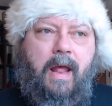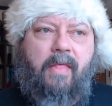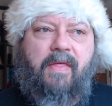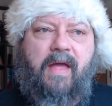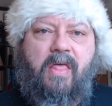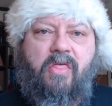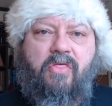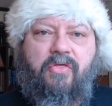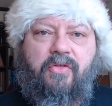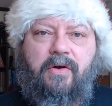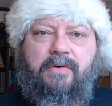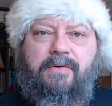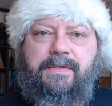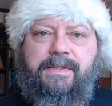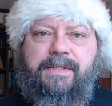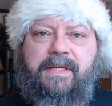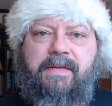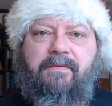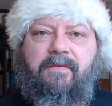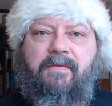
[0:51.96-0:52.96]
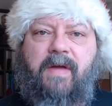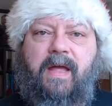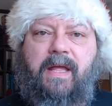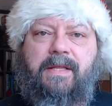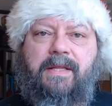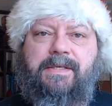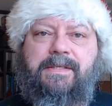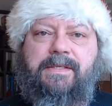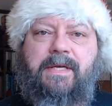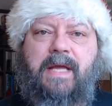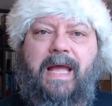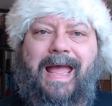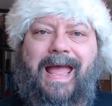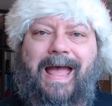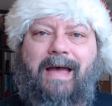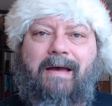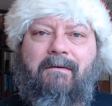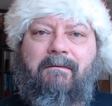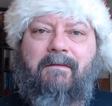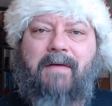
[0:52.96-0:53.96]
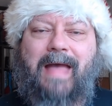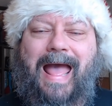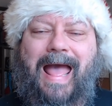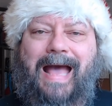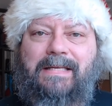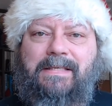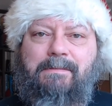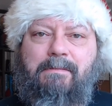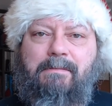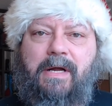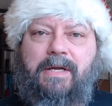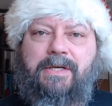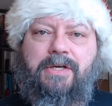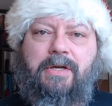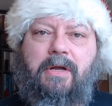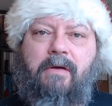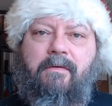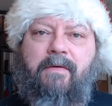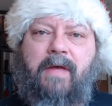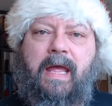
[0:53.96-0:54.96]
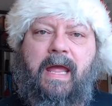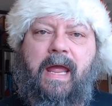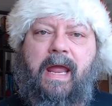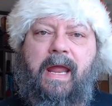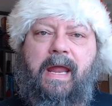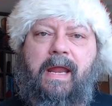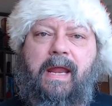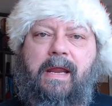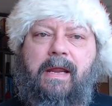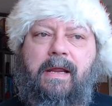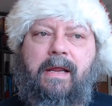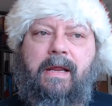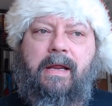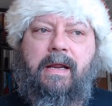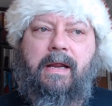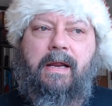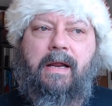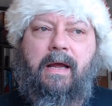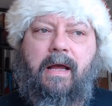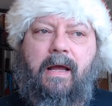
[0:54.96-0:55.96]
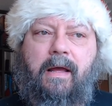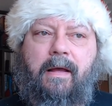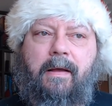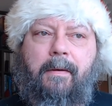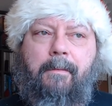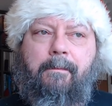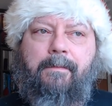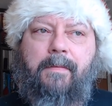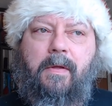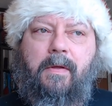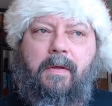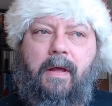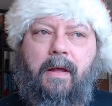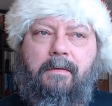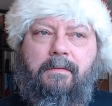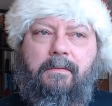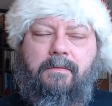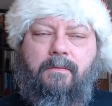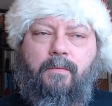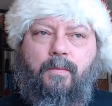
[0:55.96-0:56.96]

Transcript: that those events have as much of a, uh, a